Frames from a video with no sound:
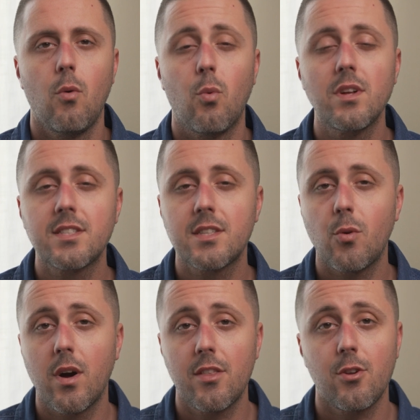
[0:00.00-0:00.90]
What's the
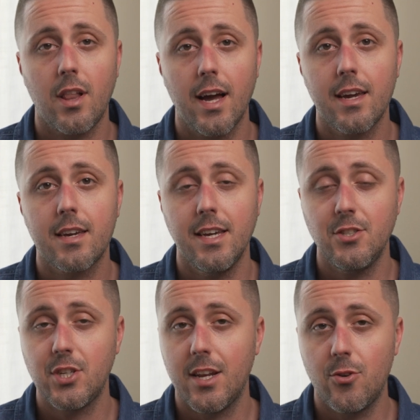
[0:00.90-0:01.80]
weather like in
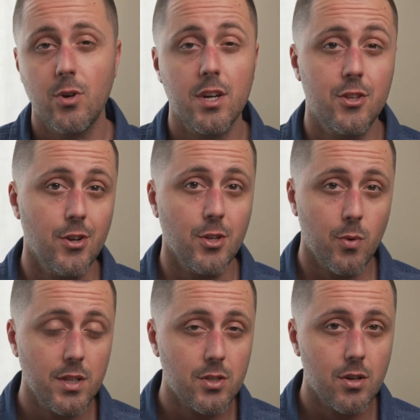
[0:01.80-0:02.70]
Chattanooga during the
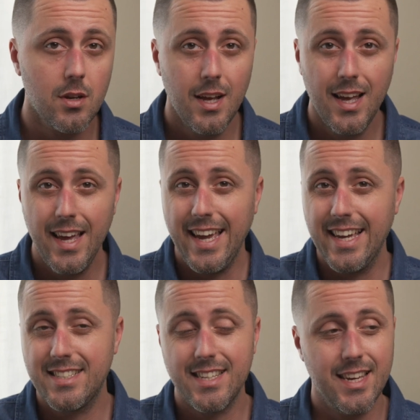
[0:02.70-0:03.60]
winter?
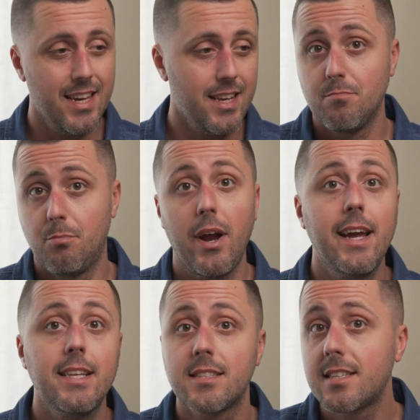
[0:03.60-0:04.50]
Is it
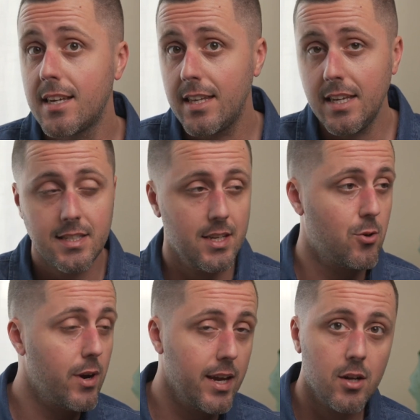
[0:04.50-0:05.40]
bright and sunny? Is it
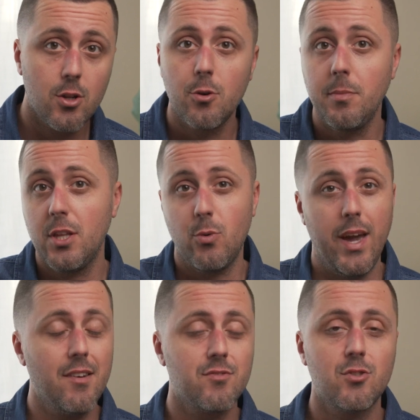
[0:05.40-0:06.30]
gray and gloomy? Do we
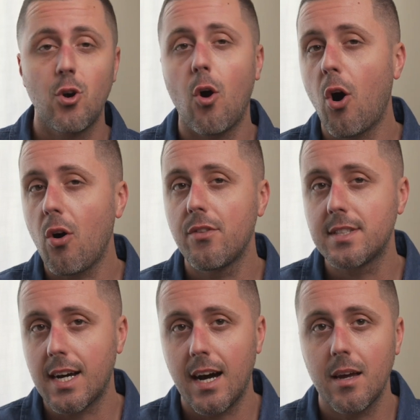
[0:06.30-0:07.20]
have snow all the
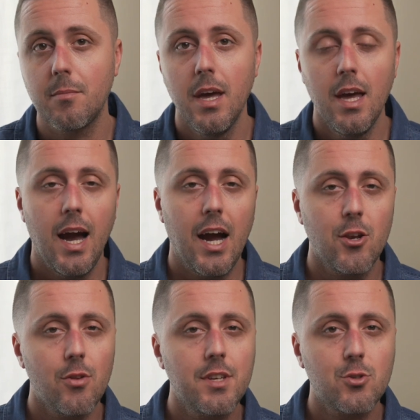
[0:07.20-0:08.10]
time? I
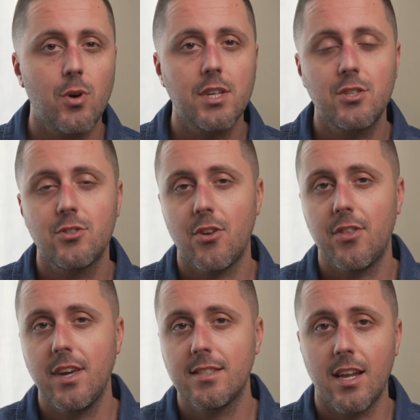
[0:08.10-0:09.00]
know these questions are
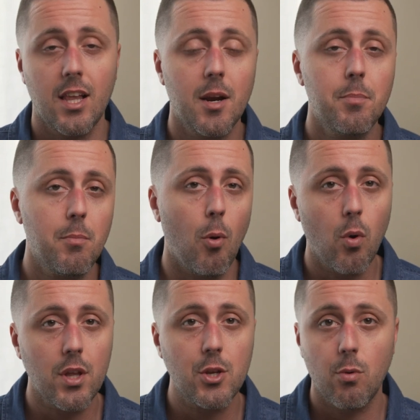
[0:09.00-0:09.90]
things that a lot of people
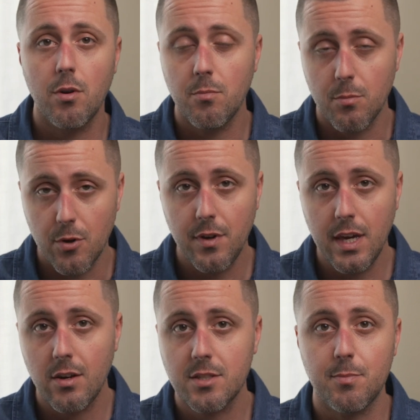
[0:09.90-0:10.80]
wonder when moving
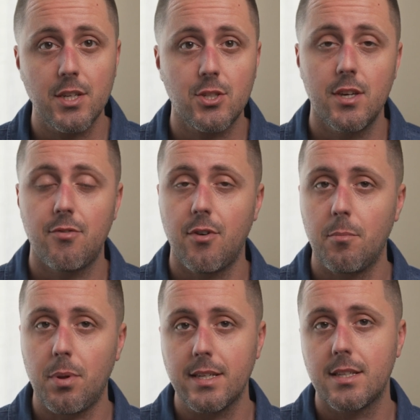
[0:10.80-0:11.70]
here, especially from
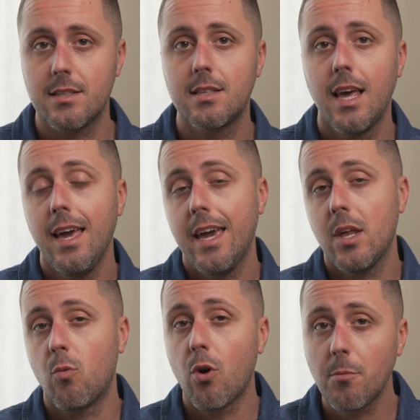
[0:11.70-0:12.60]
places
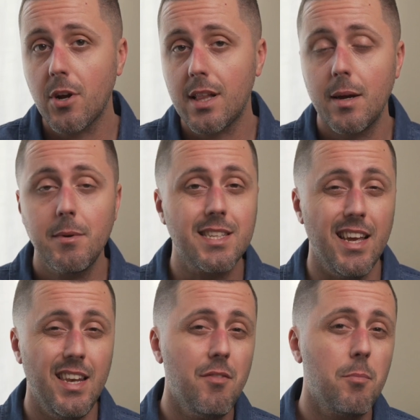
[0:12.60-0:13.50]
in warmer climates
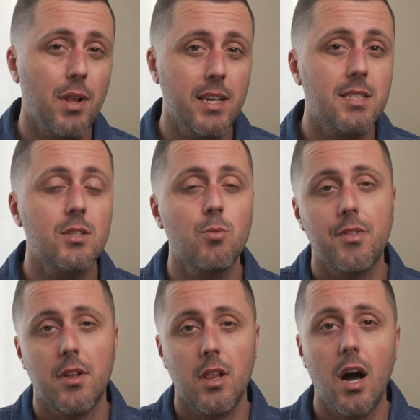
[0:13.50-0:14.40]
and even places
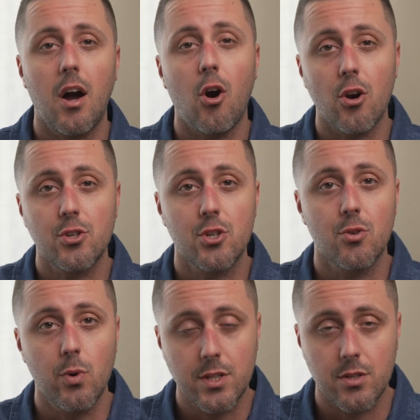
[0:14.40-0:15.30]
with a lot harsher
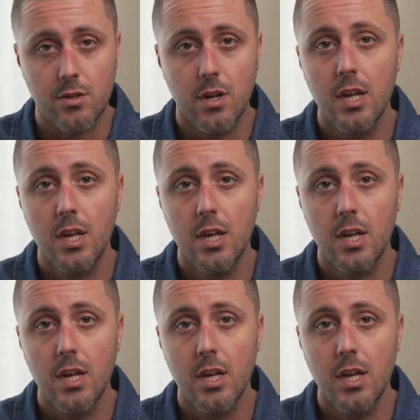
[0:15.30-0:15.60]
winter.